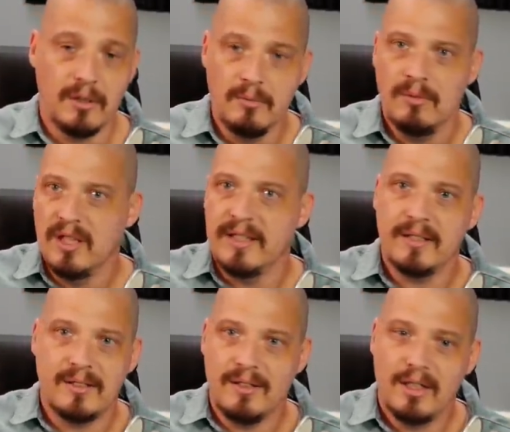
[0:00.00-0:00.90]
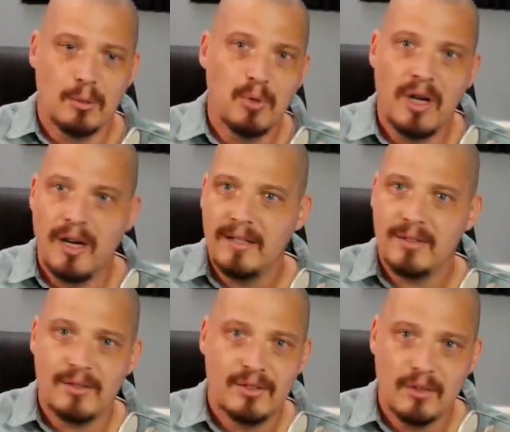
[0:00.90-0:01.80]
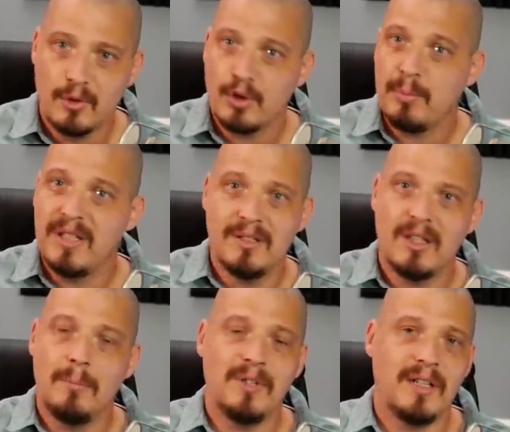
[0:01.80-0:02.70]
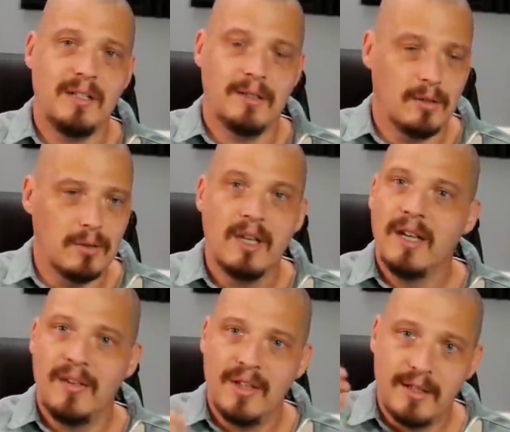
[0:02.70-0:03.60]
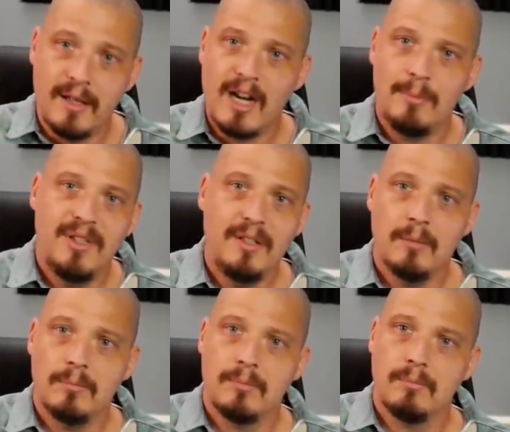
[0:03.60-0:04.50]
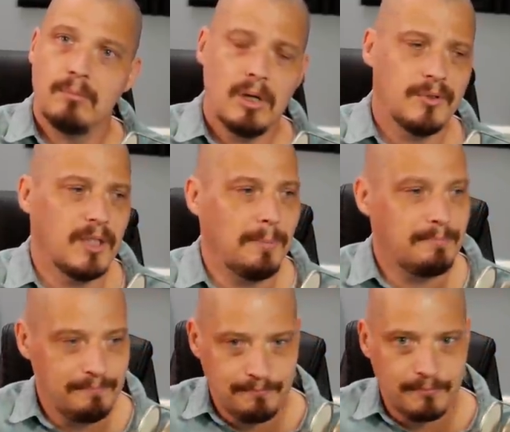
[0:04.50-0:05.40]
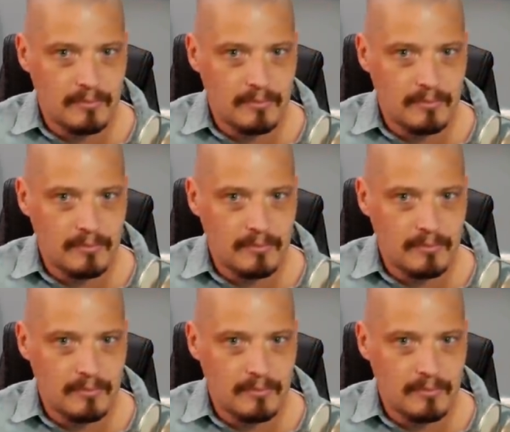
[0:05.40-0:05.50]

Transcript: The Linux enterprise and server space company, and then IBM bought them.